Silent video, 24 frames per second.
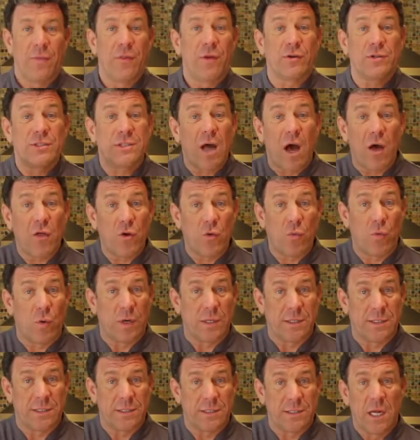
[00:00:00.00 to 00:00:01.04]
There's other
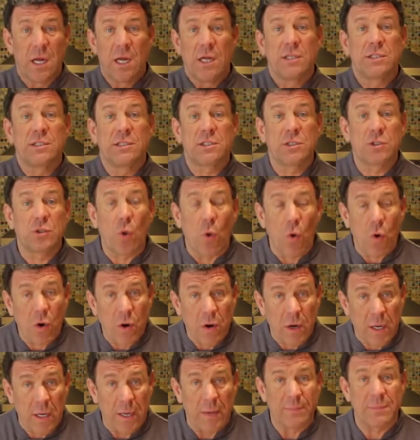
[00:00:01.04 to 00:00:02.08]
ones,
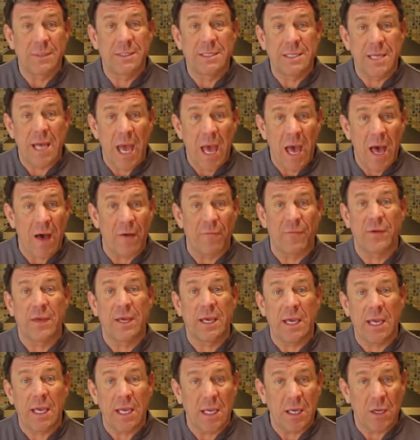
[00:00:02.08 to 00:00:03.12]
sorghum, teff,
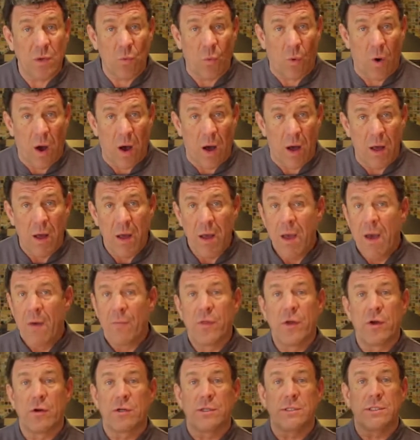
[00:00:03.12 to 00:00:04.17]
quinoa.
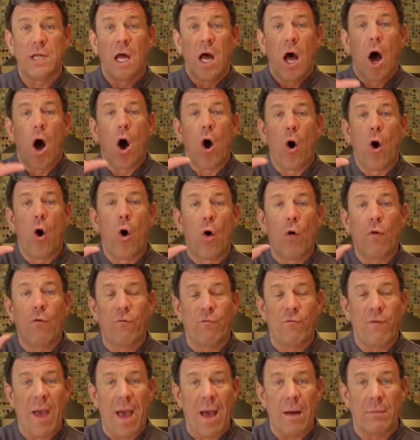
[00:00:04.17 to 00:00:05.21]
There's a whole
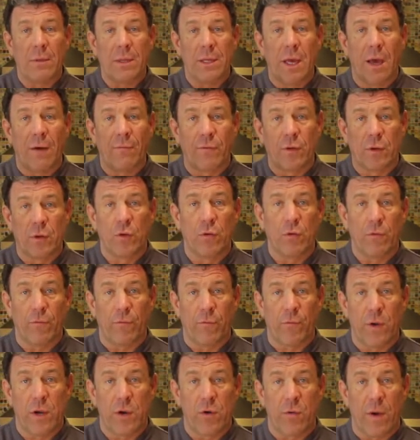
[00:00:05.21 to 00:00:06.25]
family of
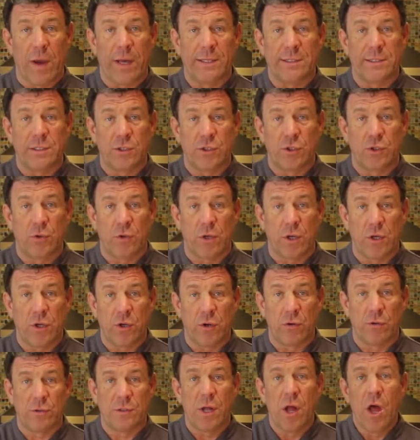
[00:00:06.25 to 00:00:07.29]
gluten-free grains that you can
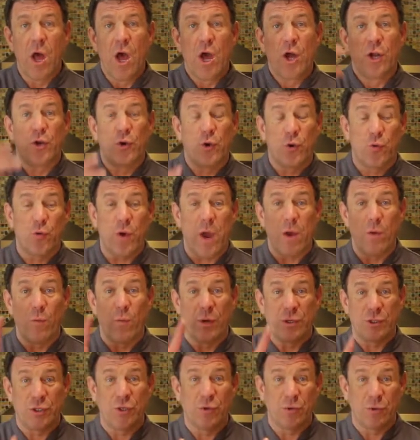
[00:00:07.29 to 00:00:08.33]
use to create
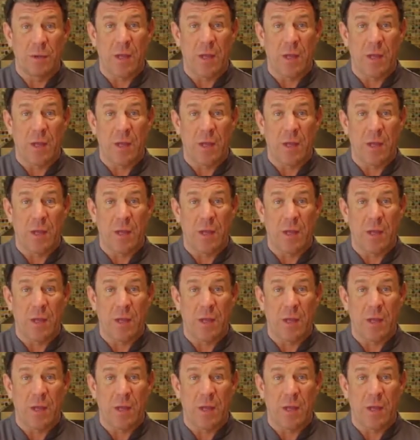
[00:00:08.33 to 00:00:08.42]
what you